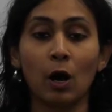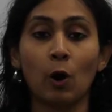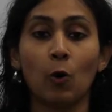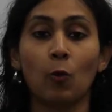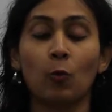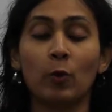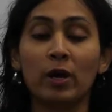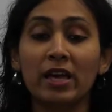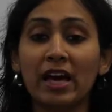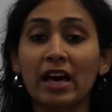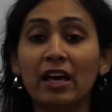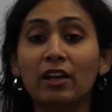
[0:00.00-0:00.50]

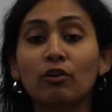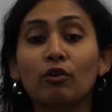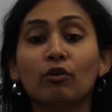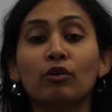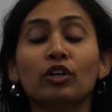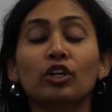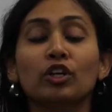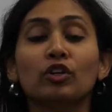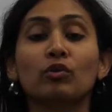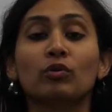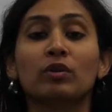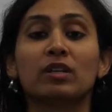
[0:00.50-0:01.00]
We are
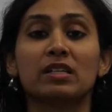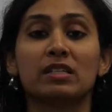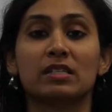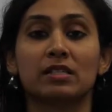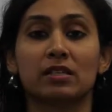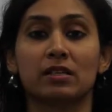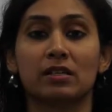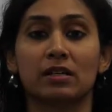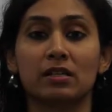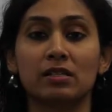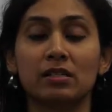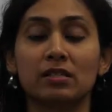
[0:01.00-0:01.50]
going to
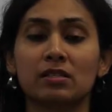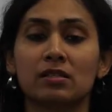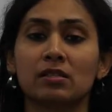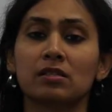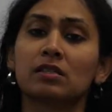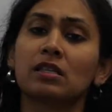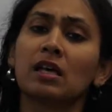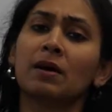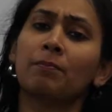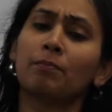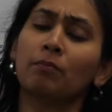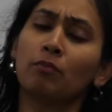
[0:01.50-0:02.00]
discuss
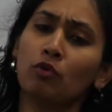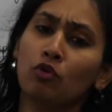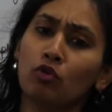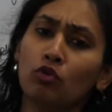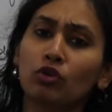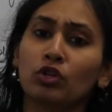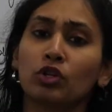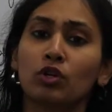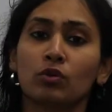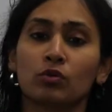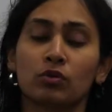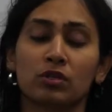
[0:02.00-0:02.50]
some more
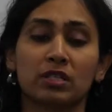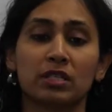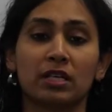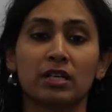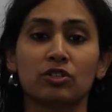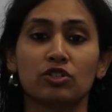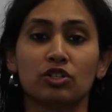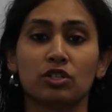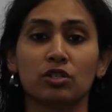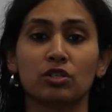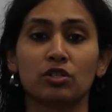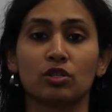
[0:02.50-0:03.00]

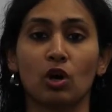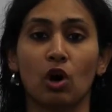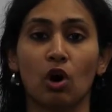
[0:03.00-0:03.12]
usages